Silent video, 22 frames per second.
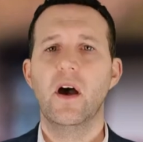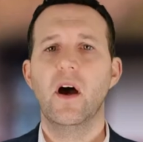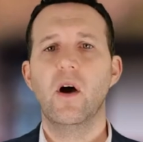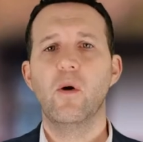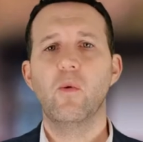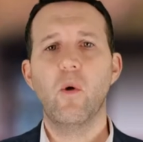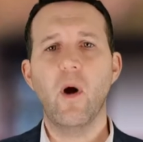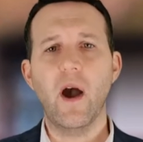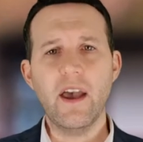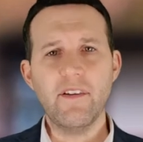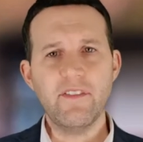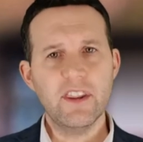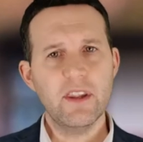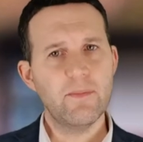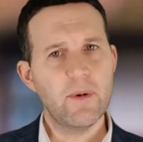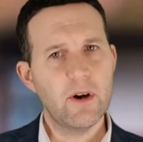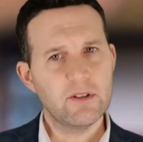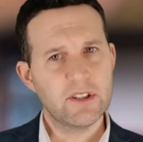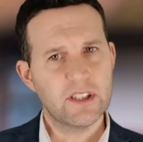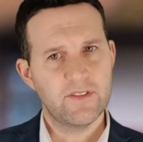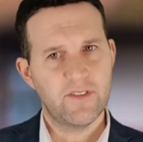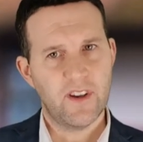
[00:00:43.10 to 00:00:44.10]
Whatever the
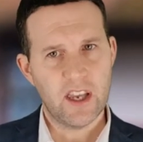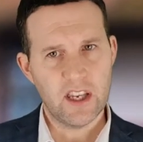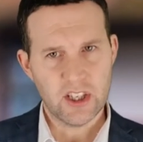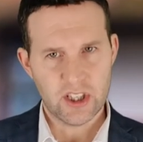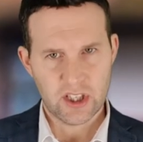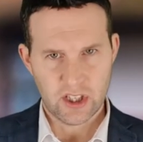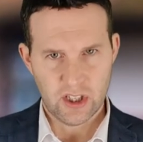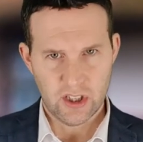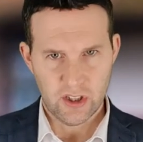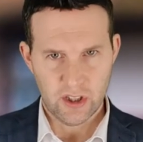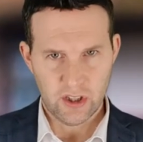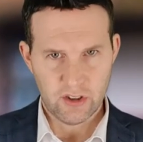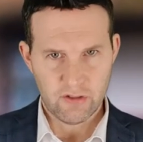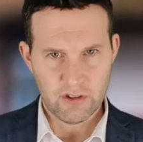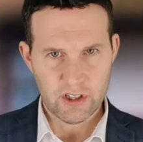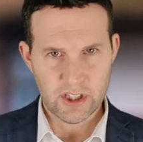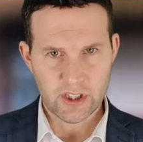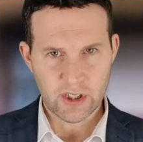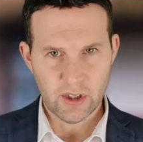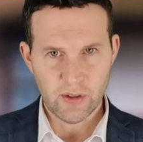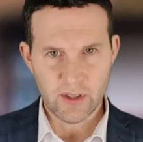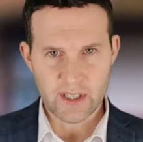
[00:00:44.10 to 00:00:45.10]
motivation, the
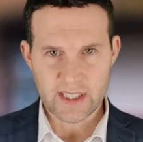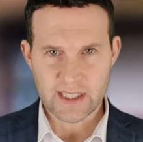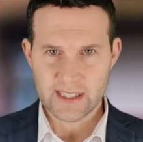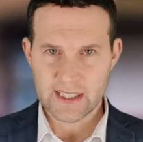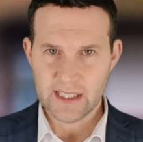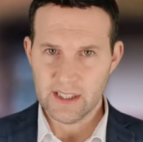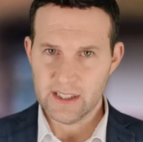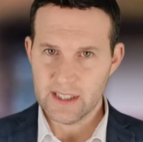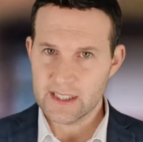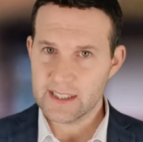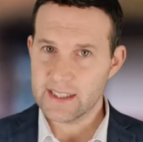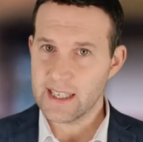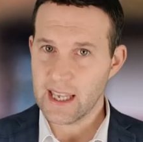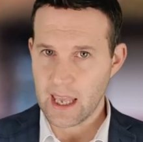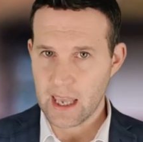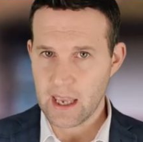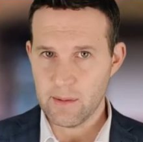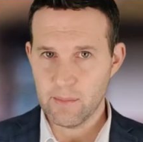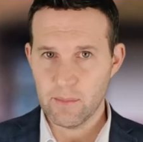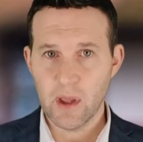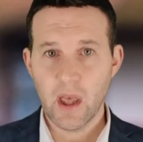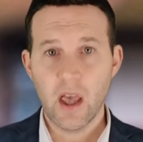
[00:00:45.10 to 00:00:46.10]
result is still the
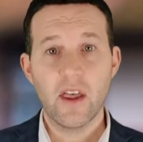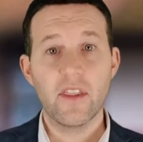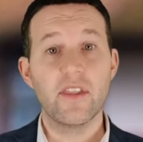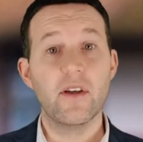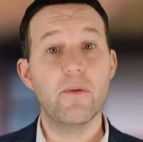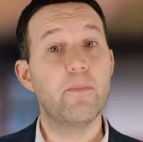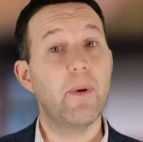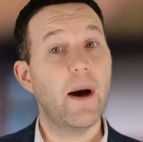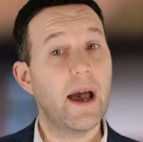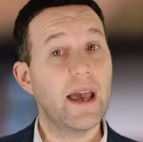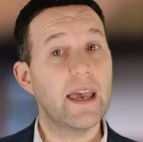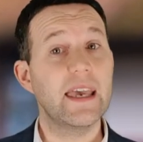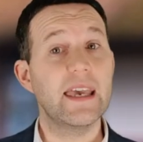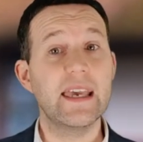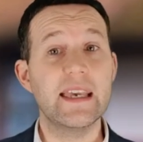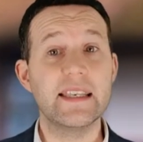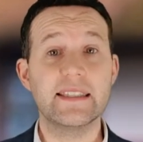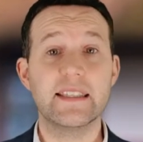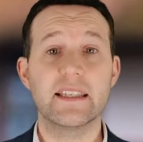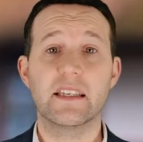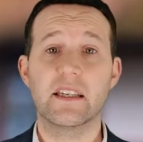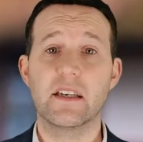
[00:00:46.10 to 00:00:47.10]
same. The buyer
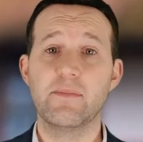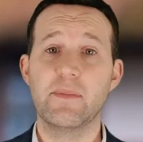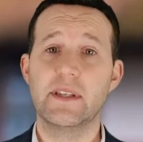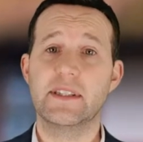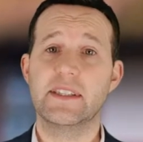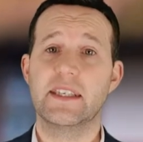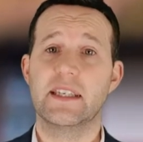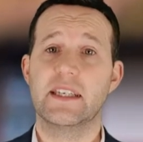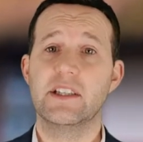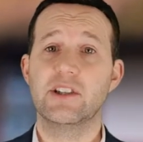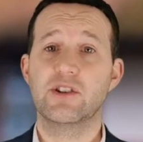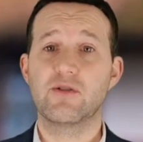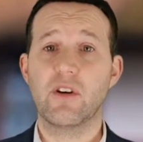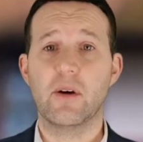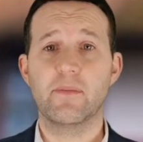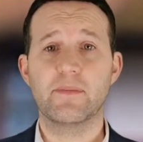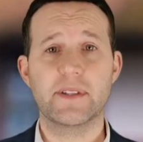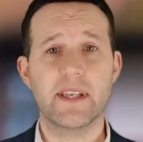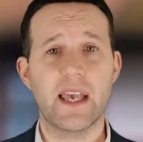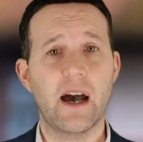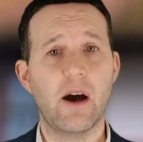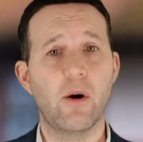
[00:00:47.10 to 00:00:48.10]
isn't committed and
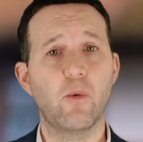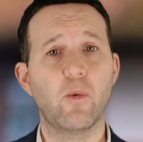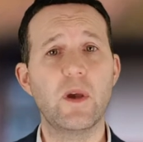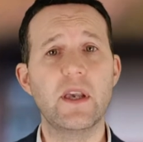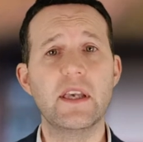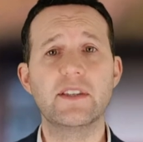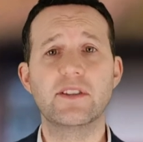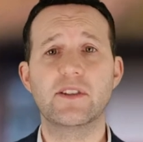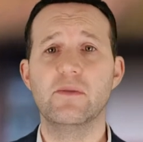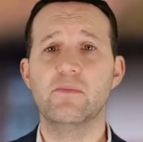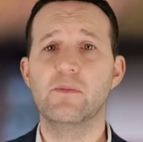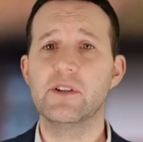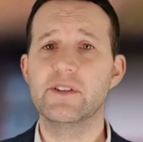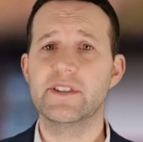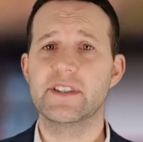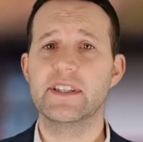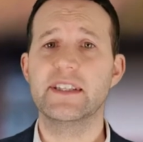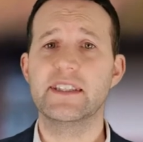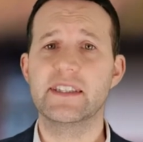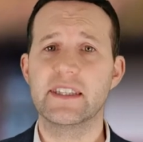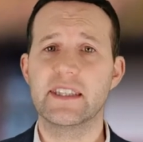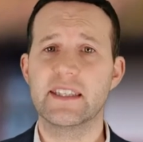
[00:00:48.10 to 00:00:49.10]
drops out weeks or months
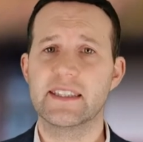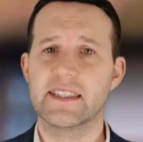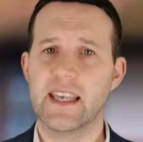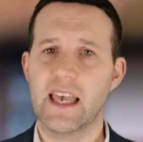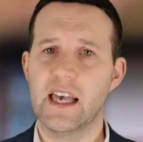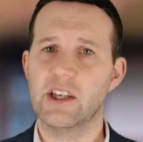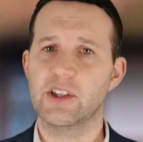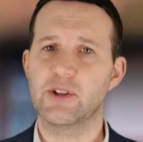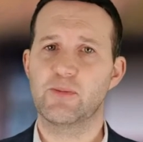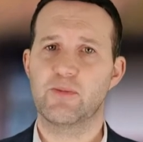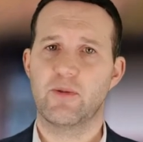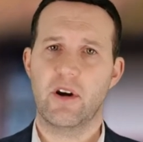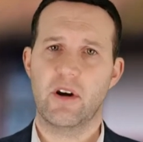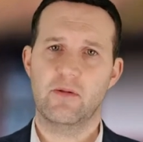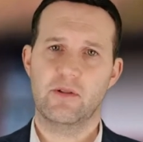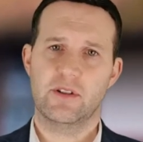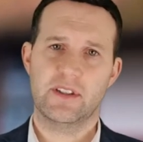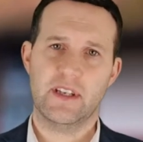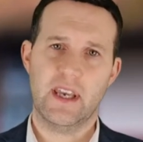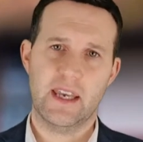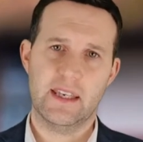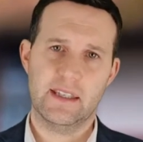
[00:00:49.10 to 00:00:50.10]
into the sales
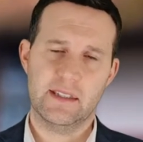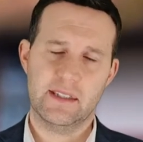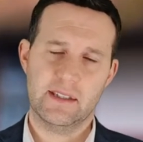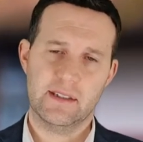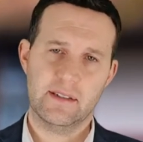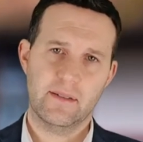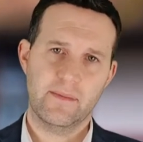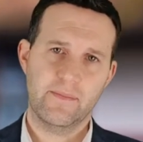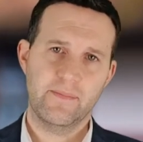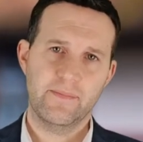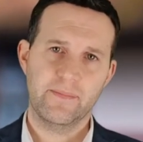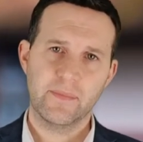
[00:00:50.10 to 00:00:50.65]
process.